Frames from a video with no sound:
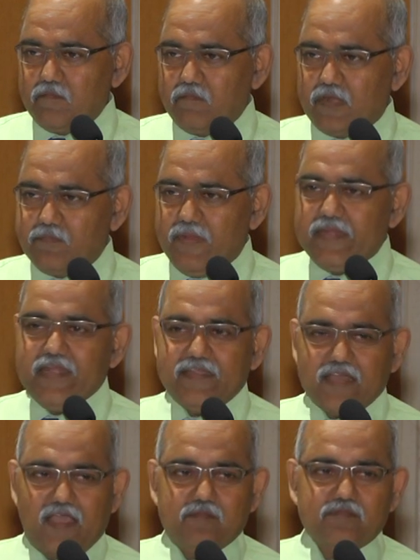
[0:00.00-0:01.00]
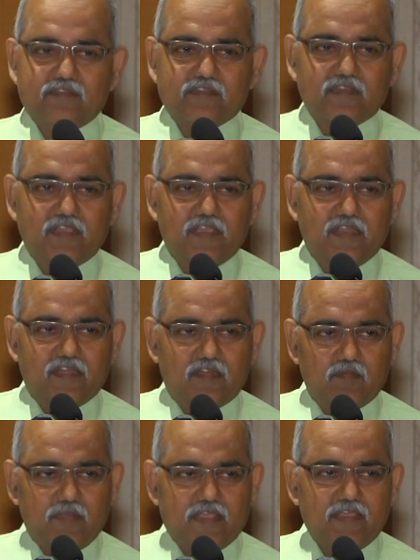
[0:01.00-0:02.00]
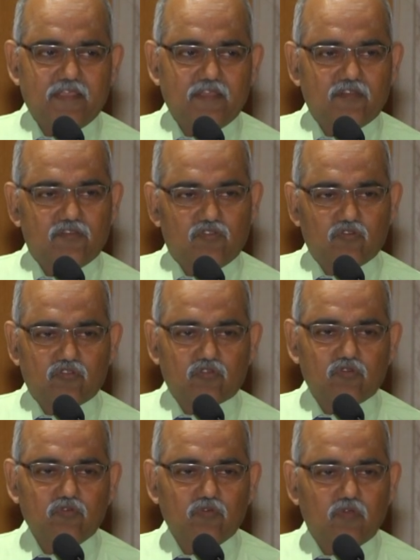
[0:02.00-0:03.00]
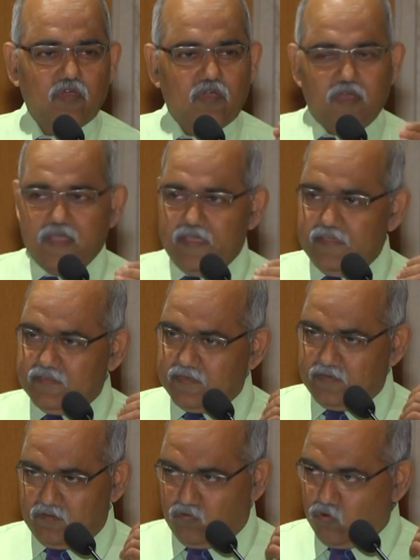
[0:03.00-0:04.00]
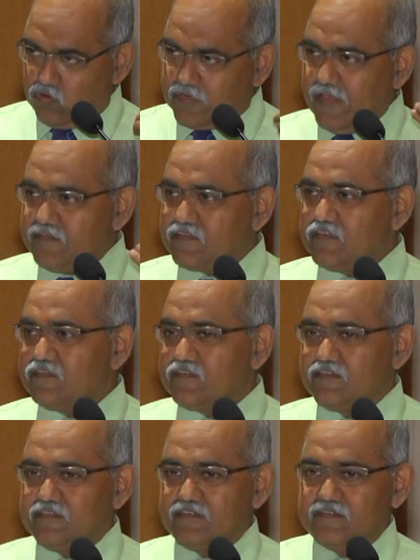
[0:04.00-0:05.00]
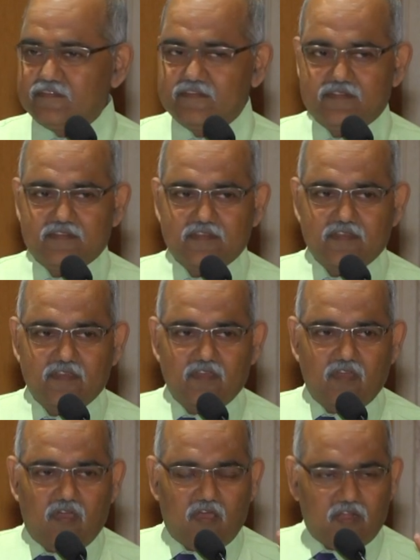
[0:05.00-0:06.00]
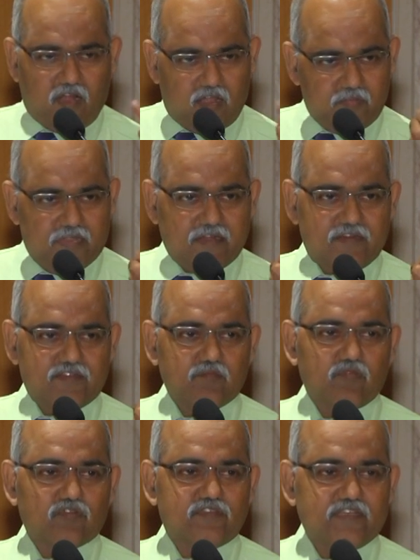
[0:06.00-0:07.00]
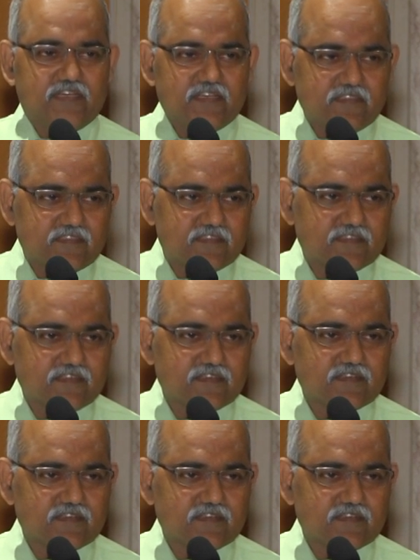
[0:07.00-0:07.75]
But many times it will be due to either court cases or arbitration proceedings